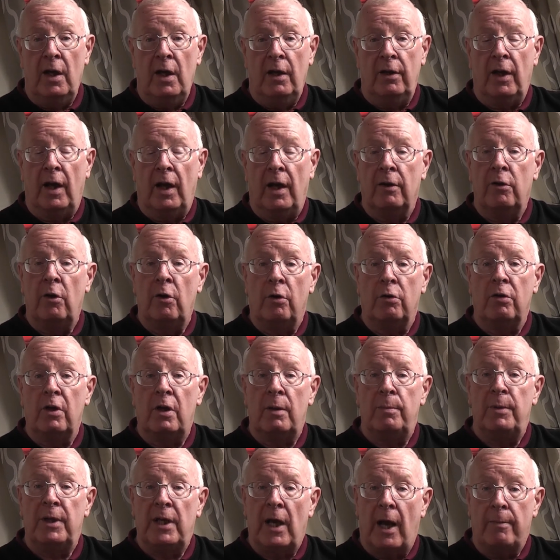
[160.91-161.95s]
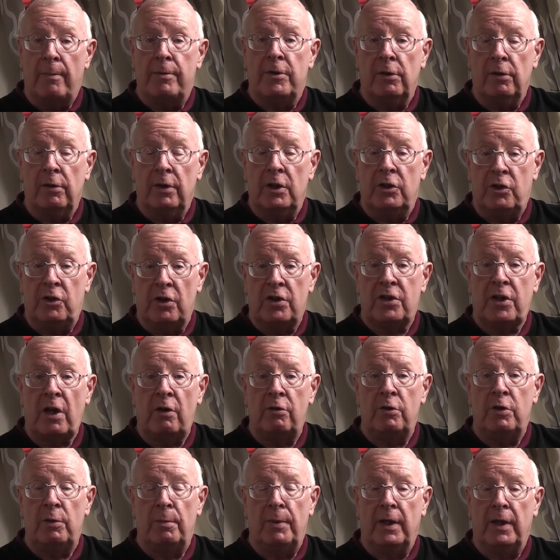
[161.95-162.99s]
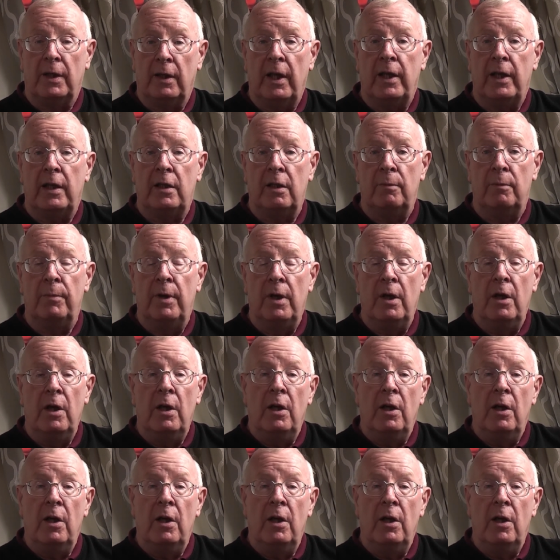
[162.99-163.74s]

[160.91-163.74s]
that are not going to be absolutely just how you might like them.